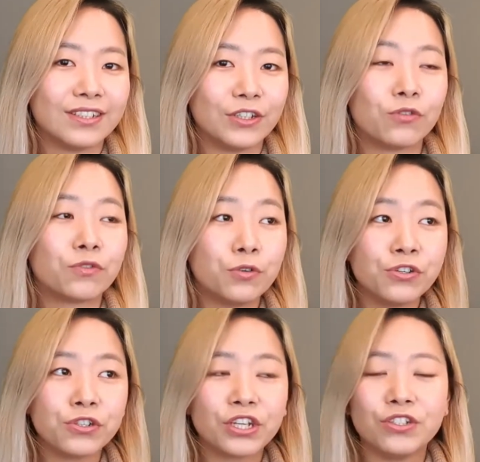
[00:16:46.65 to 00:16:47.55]
Of course,
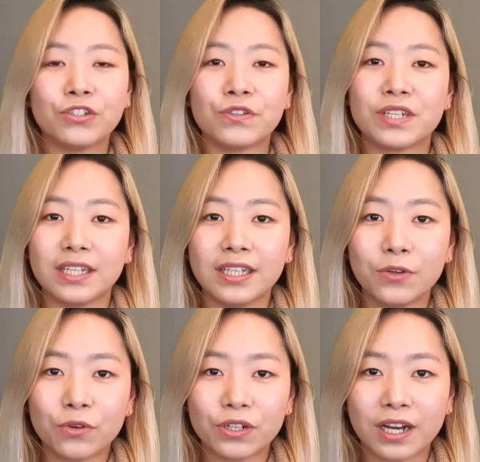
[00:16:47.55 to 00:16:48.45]
you can use e
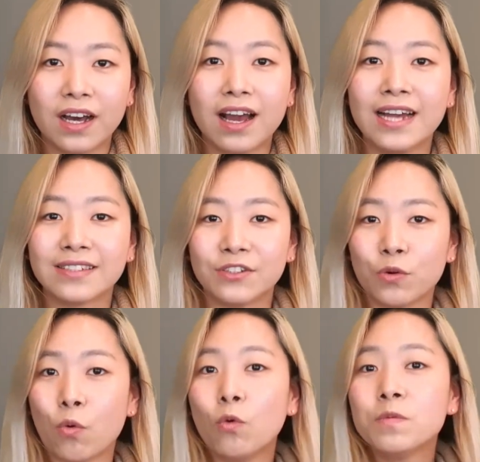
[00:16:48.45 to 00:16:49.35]
or ka as an
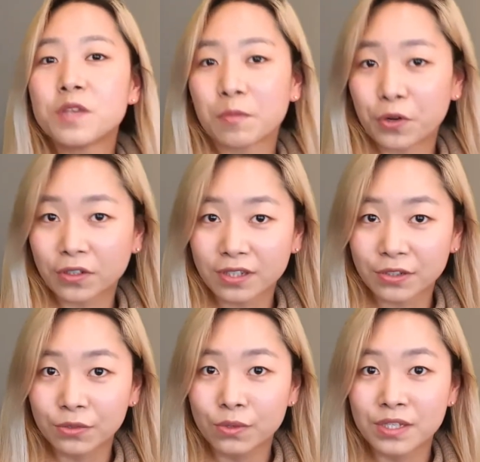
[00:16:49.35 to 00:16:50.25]
object
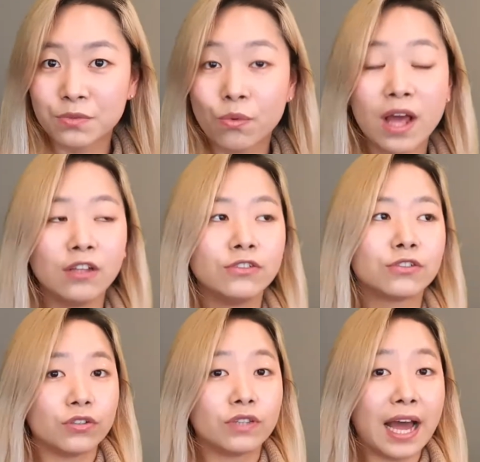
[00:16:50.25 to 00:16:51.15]
particle as well. So
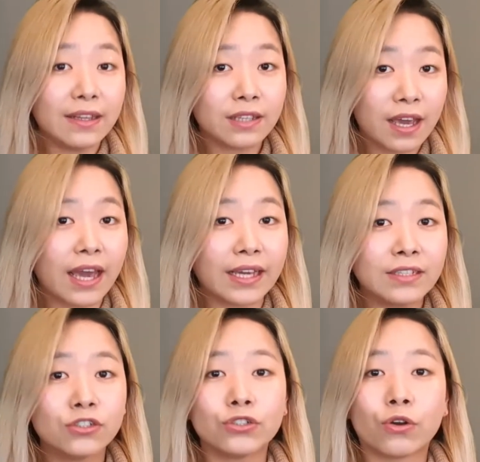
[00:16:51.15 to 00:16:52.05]
in that
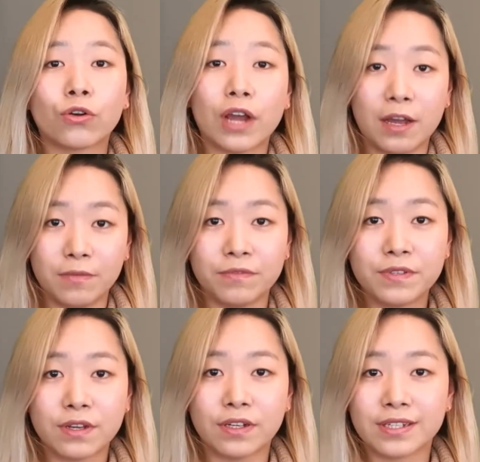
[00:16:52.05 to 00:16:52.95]
case, you're
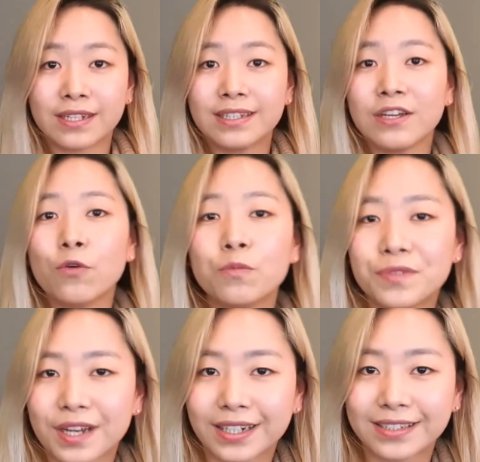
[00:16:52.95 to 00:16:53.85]
emphasizing the
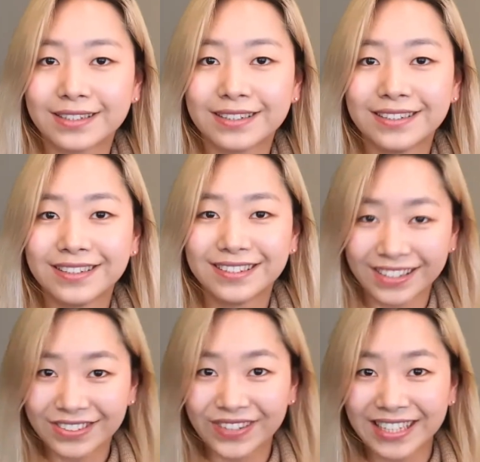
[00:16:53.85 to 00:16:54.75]
object.
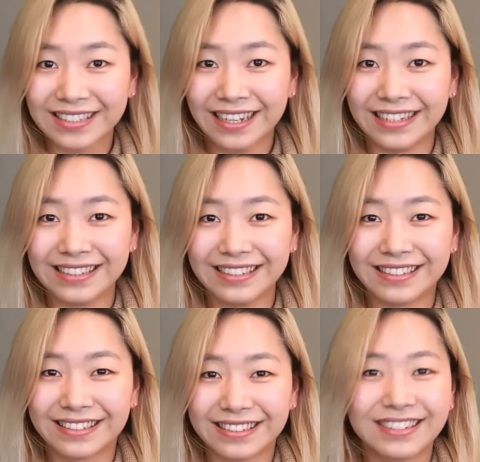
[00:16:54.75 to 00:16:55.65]
Does it make
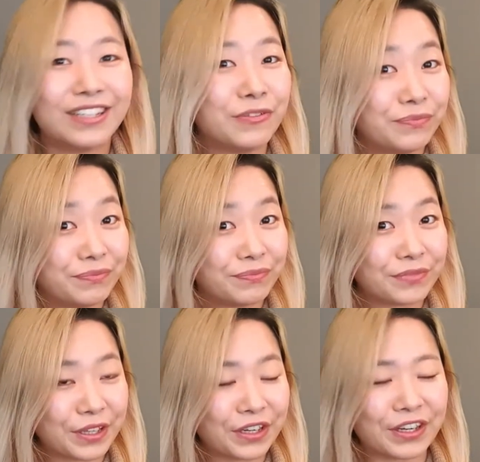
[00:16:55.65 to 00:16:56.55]
sense?
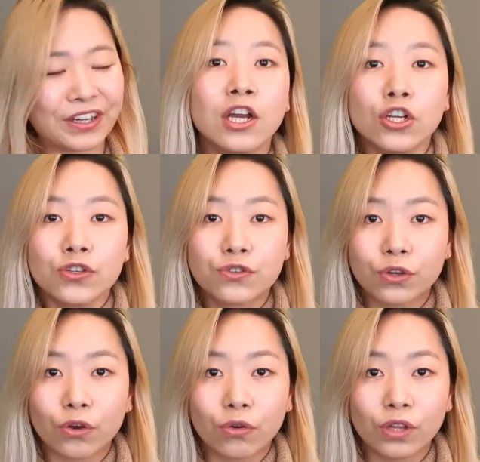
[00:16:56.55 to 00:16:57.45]
Good.
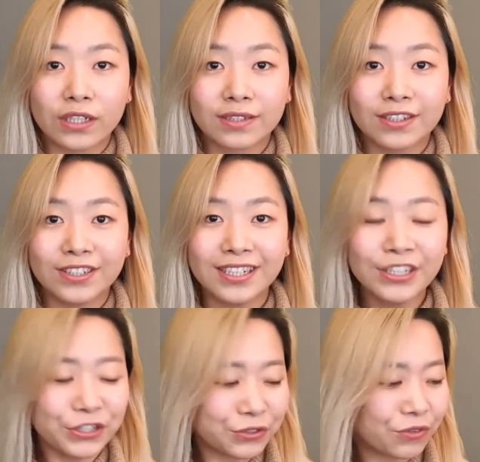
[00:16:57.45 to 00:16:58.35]
So let's
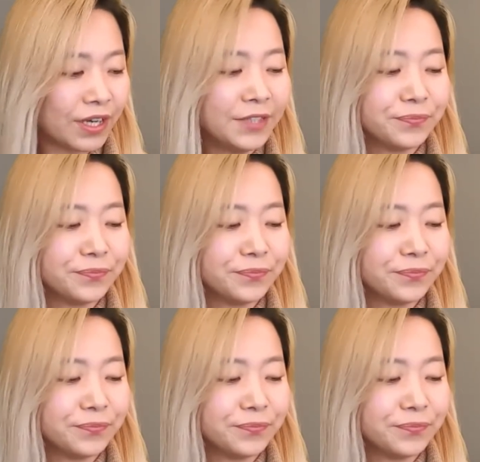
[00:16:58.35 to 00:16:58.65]
continue, right?